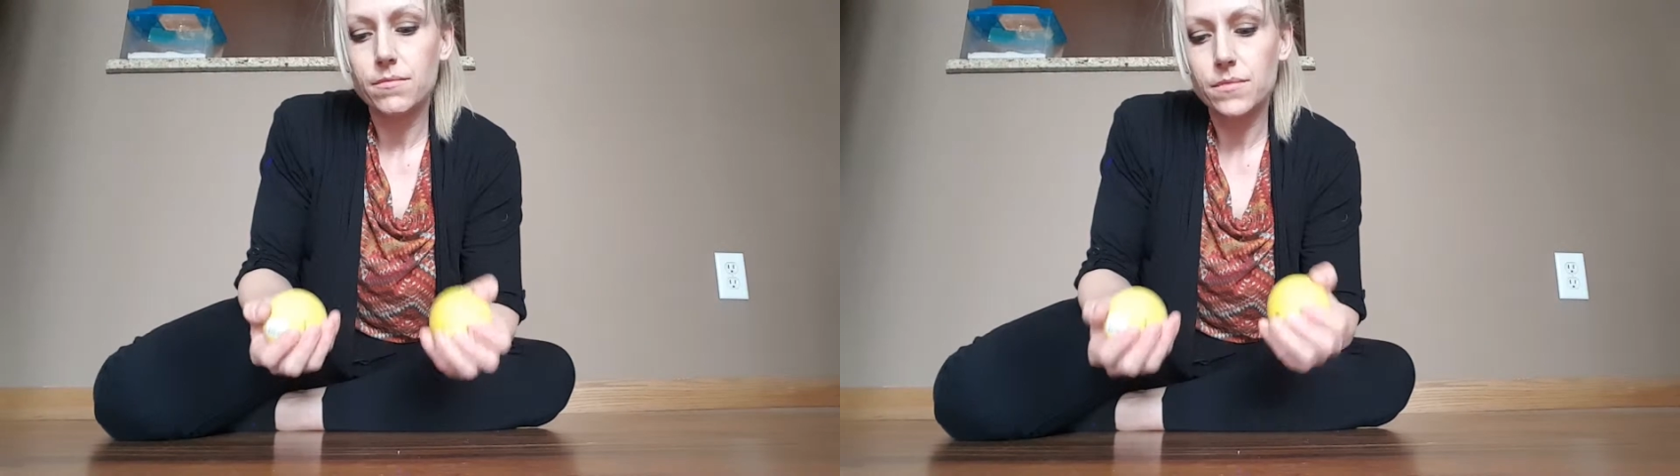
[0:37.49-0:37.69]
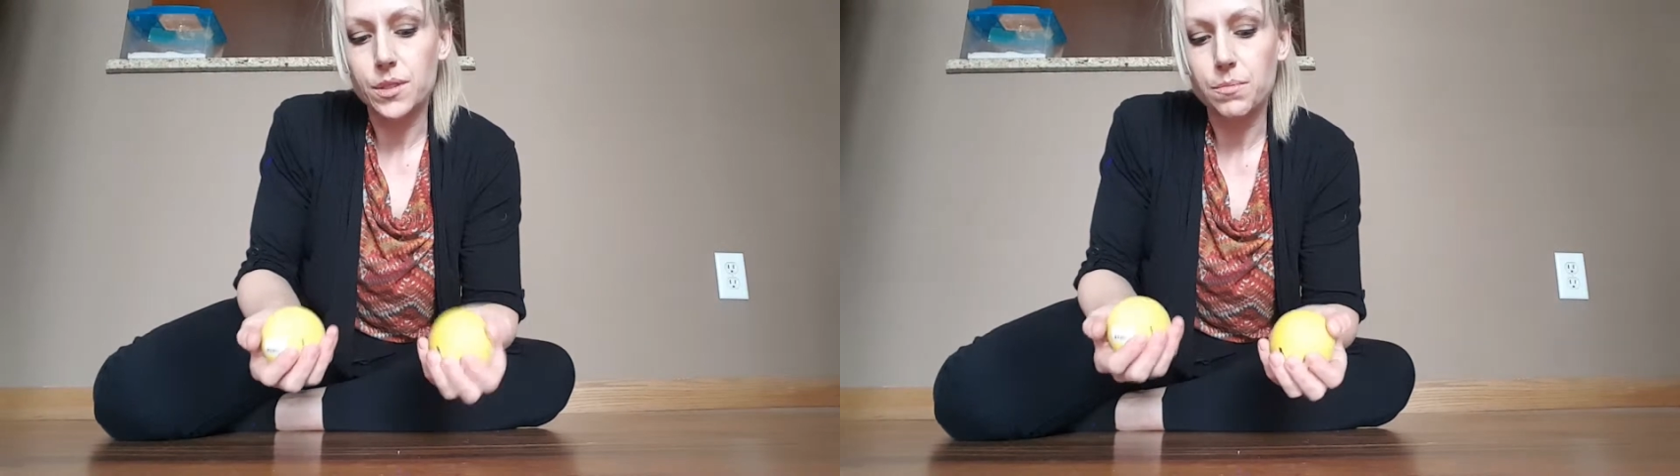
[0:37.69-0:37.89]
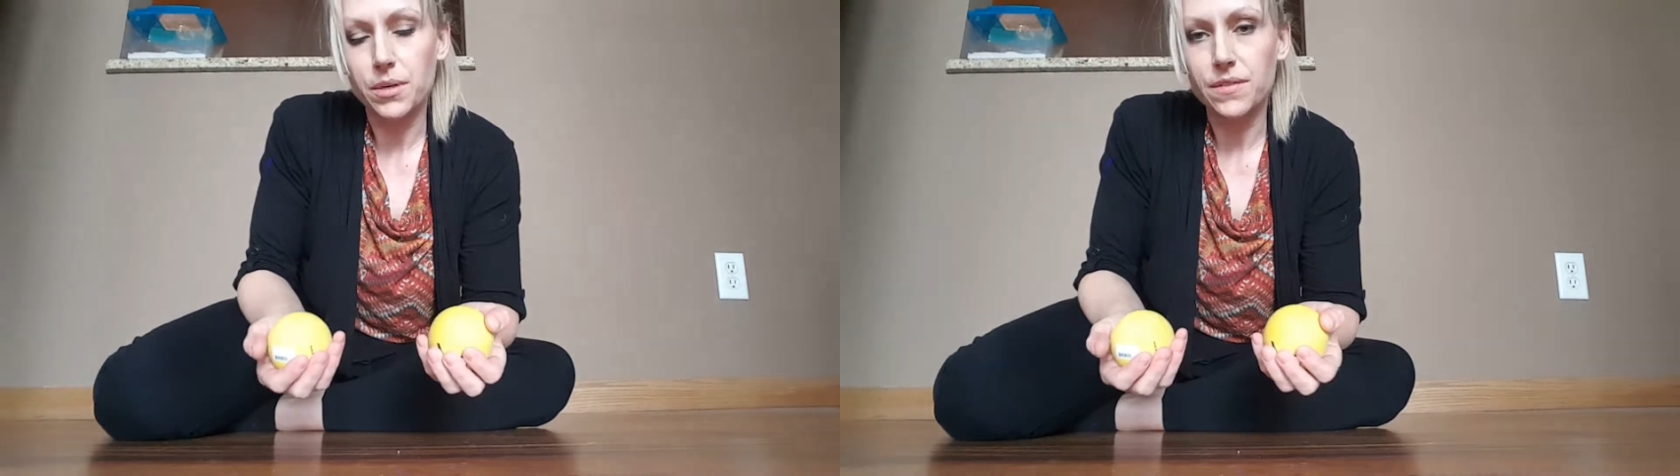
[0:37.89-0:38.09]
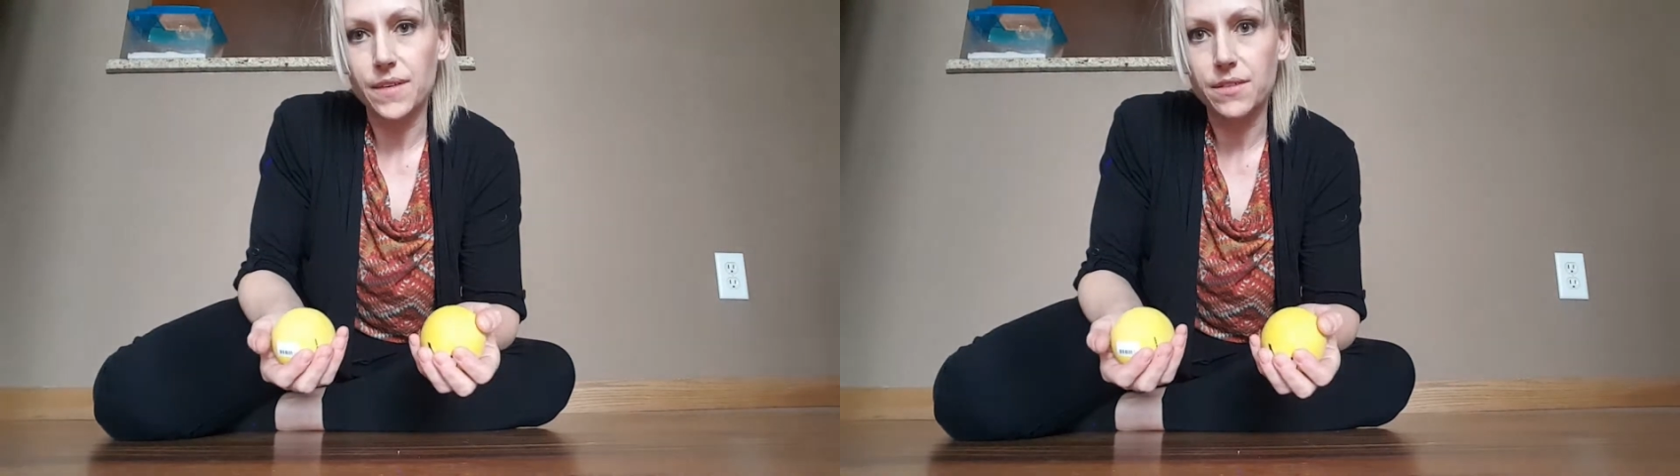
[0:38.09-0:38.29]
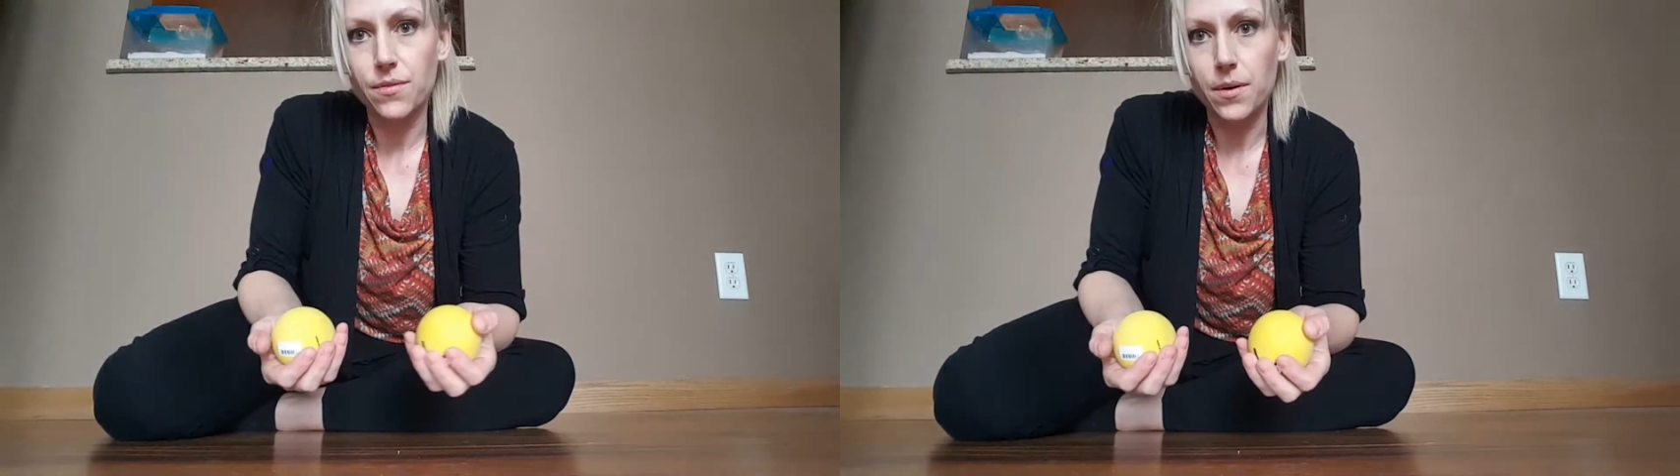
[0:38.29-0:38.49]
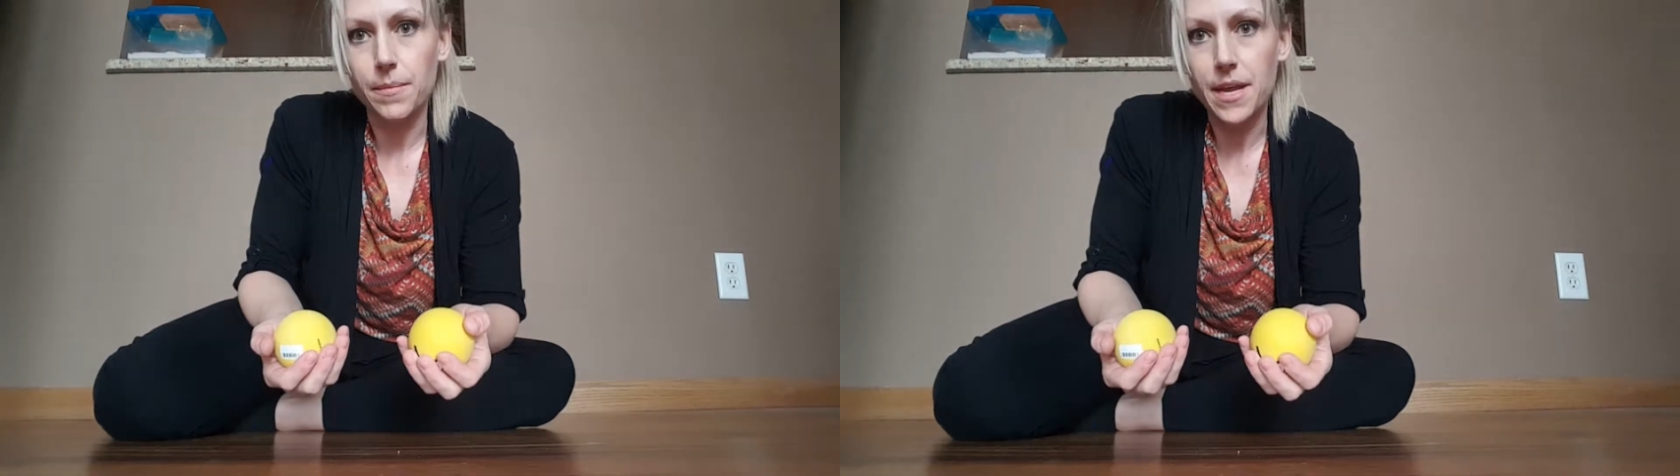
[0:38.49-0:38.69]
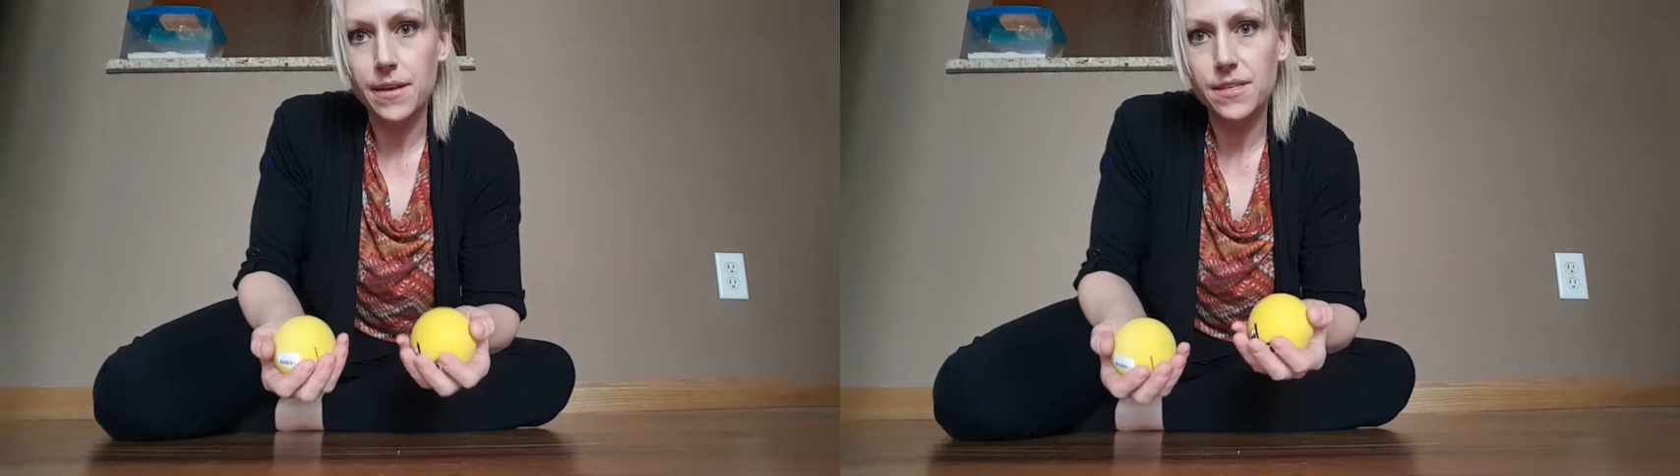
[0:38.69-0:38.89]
just perfect for me.